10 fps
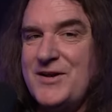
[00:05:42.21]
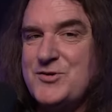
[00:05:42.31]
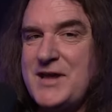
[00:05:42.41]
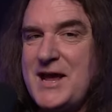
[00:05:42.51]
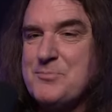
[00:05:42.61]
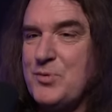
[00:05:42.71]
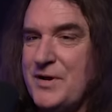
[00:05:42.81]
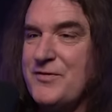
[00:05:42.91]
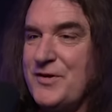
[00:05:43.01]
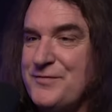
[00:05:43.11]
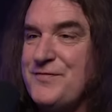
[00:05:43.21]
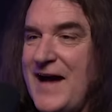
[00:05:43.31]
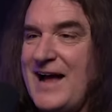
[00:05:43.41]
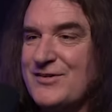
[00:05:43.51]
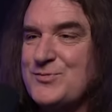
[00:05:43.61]
And you can't play very
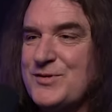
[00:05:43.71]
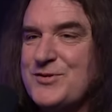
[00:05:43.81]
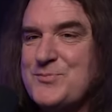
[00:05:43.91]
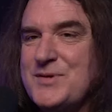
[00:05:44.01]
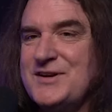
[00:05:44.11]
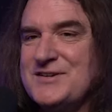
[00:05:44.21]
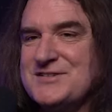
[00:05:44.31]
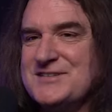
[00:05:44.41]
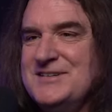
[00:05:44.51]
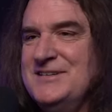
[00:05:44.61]
fast with them because